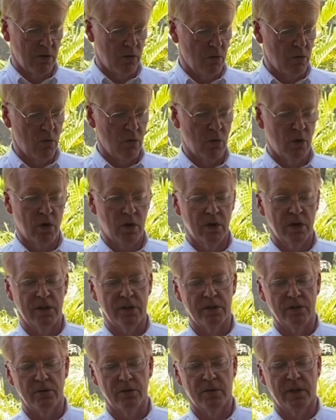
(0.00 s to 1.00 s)
or
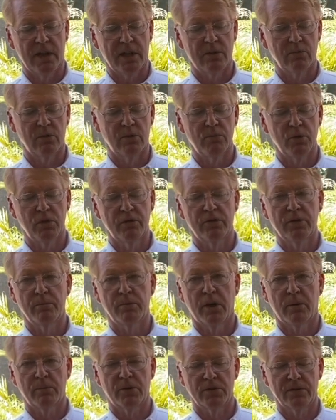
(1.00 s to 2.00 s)
you can remove the
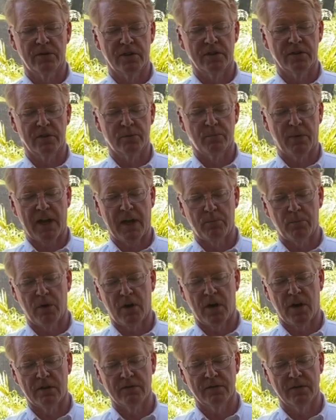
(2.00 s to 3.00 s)
bumpers. They just pop
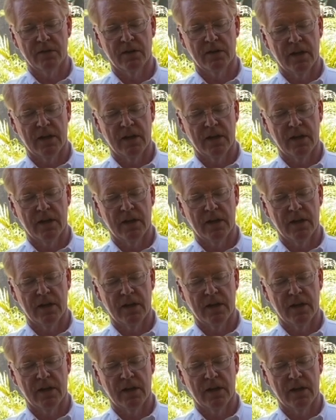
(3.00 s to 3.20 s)
off.